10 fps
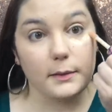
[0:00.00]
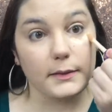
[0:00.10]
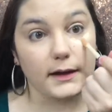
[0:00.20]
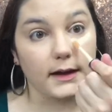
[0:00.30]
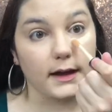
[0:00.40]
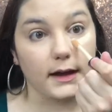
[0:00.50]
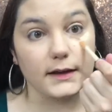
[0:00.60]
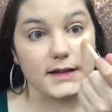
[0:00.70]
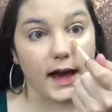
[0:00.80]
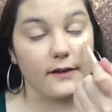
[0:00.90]

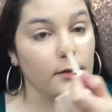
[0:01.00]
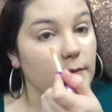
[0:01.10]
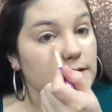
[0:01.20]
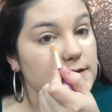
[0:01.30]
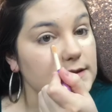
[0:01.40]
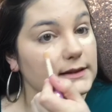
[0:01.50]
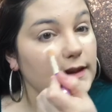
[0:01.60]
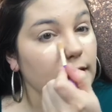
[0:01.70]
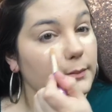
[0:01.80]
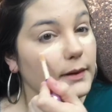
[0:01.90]
because I haven't been
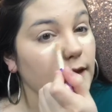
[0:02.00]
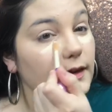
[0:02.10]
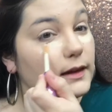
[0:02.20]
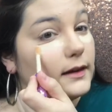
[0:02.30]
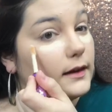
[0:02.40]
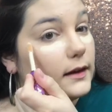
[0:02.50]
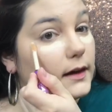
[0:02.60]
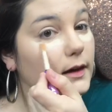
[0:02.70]
sleeping